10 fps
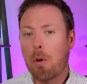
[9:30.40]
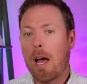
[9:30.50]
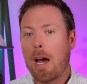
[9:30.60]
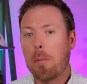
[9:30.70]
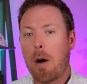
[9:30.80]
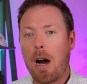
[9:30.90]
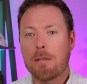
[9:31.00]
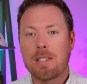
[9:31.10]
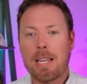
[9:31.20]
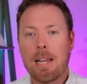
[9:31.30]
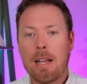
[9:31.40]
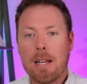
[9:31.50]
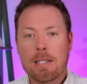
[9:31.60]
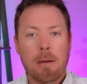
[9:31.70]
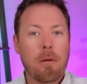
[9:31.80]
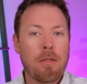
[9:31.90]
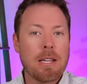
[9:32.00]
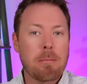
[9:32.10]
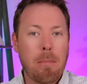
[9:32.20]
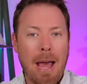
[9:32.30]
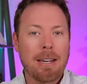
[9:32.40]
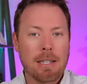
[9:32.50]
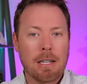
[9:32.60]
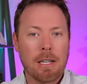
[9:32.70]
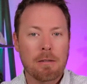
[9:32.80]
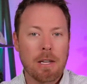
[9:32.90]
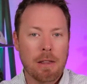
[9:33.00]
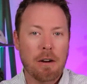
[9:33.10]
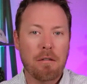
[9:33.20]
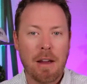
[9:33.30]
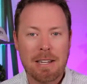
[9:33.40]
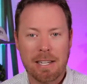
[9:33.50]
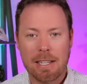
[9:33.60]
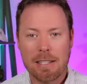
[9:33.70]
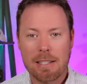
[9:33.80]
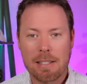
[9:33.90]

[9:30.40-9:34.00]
that will help offset some of these patent cliffs that they're facing.